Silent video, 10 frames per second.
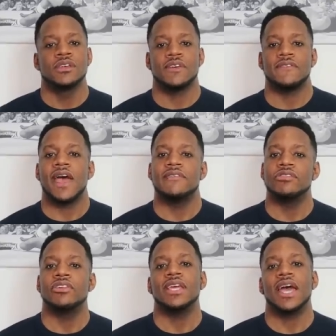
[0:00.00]
So if you
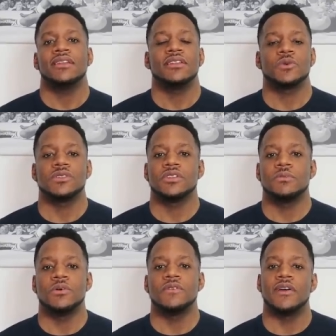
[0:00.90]
haven't already added this one to
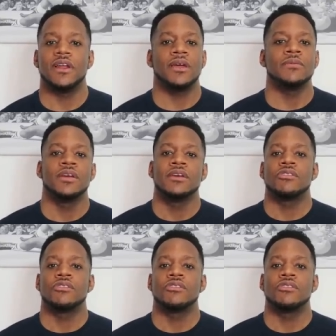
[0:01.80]
the portfolio,